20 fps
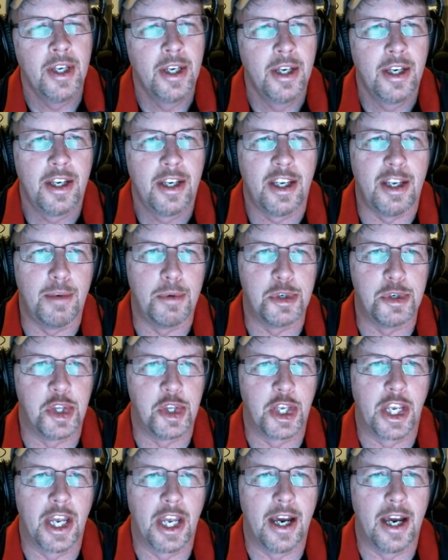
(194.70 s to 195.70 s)
He was
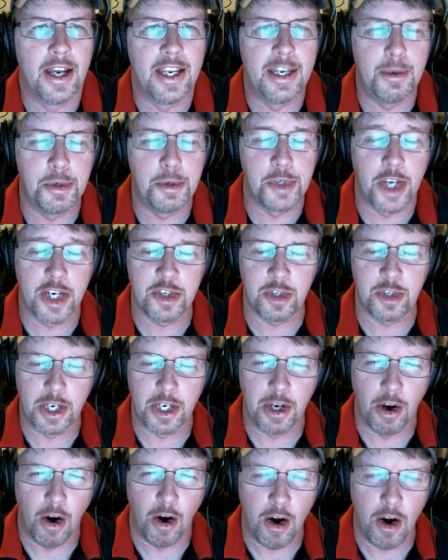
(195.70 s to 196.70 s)
the guy. He was actually
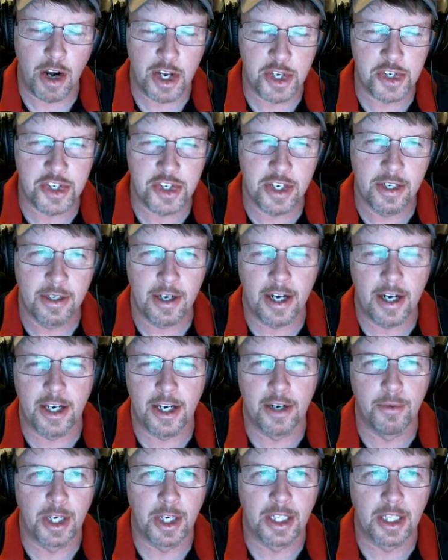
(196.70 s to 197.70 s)
an artist. I
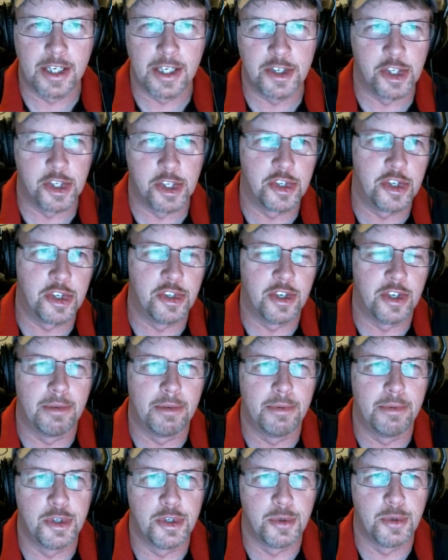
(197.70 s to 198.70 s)
didn't realize this as I
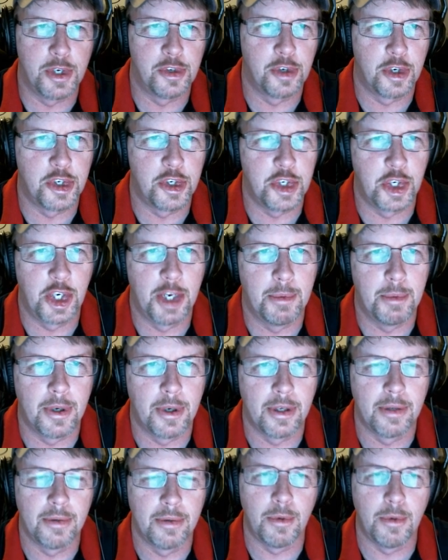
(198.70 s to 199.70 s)
was researching him
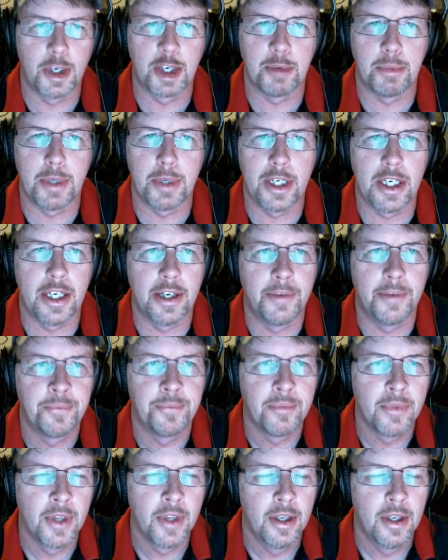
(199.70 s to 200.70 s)
on Wikipedia.
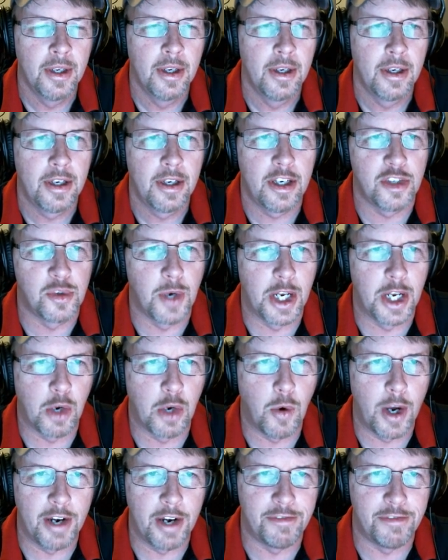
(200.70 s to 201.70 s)
He's got
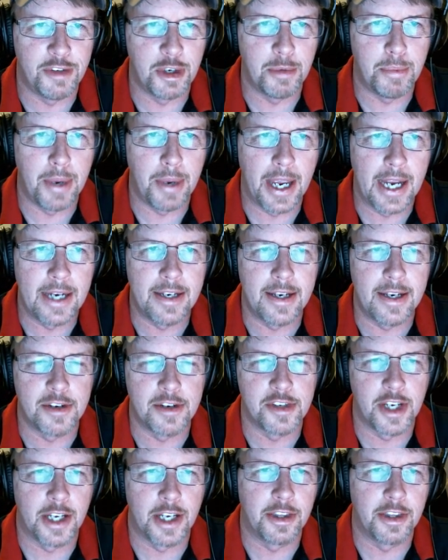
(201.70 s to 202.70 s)
quite a few
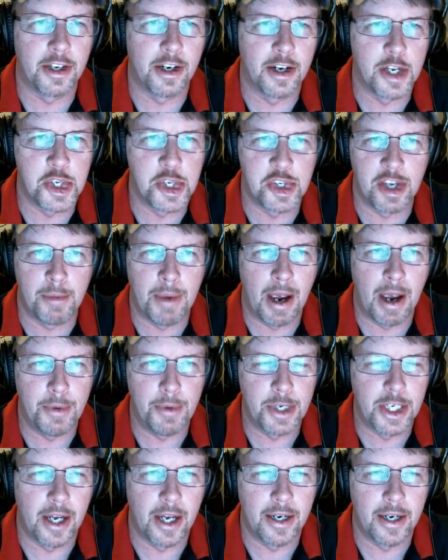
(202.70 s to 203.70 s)
paintings out there, and somehow
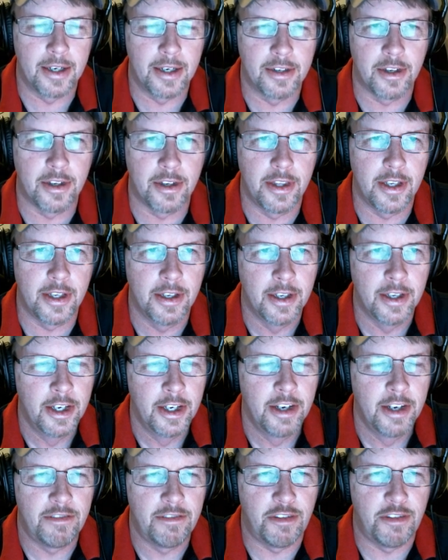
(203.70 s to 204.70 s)
he got into the
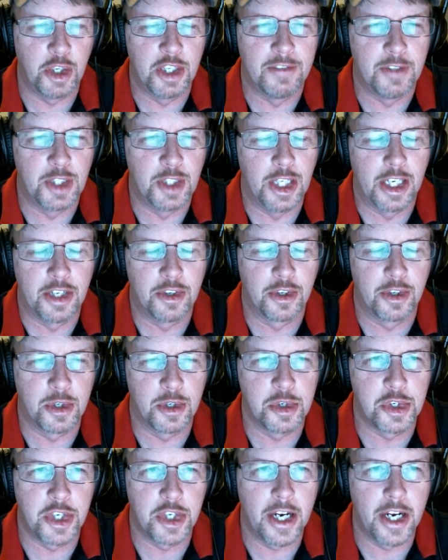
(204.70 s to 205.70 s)
field of
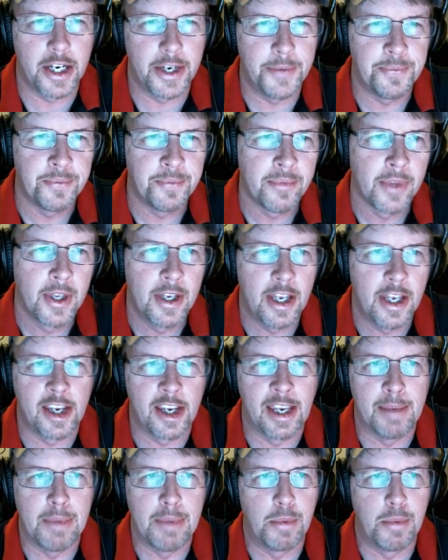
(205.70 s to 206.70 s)
electrical study and
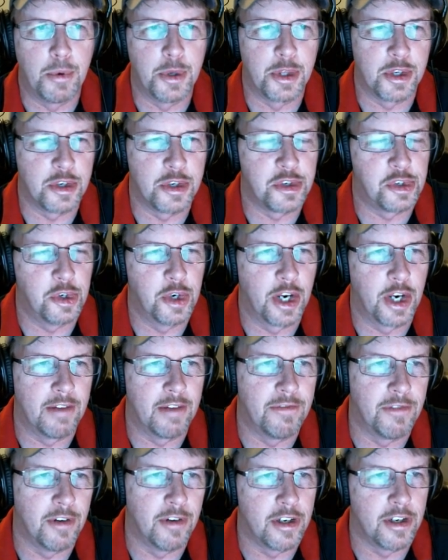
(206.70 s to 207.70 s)
came up with a
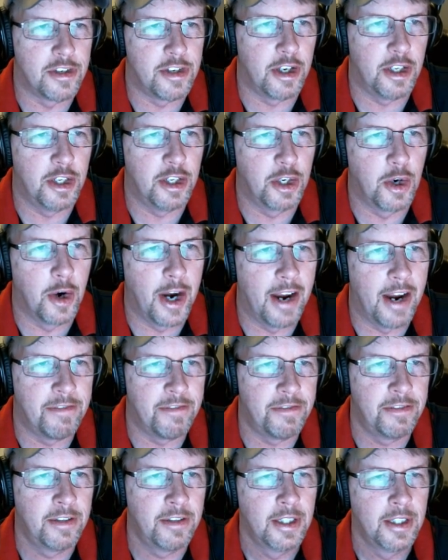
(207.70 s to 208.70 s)
circuit for a telegraph